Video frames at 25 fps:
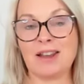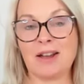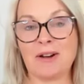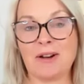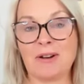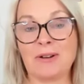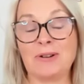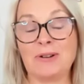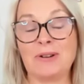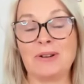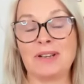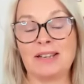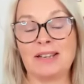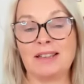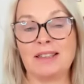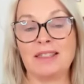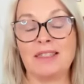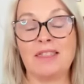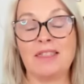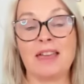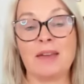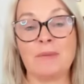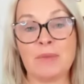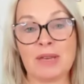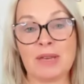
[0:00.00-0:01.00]
know
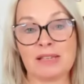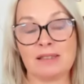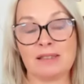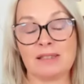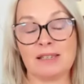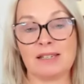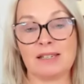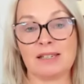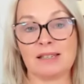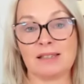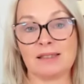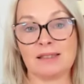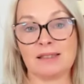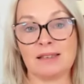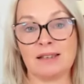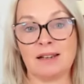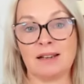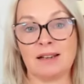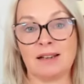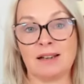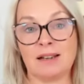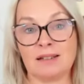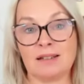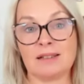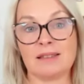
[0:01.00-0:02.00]
their messages
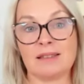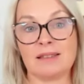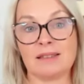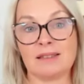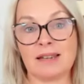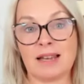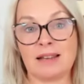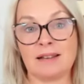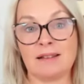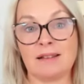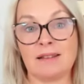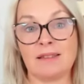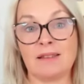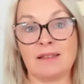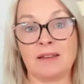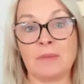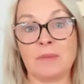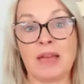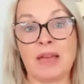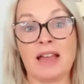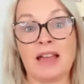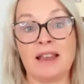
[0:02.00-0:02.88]
and understand them.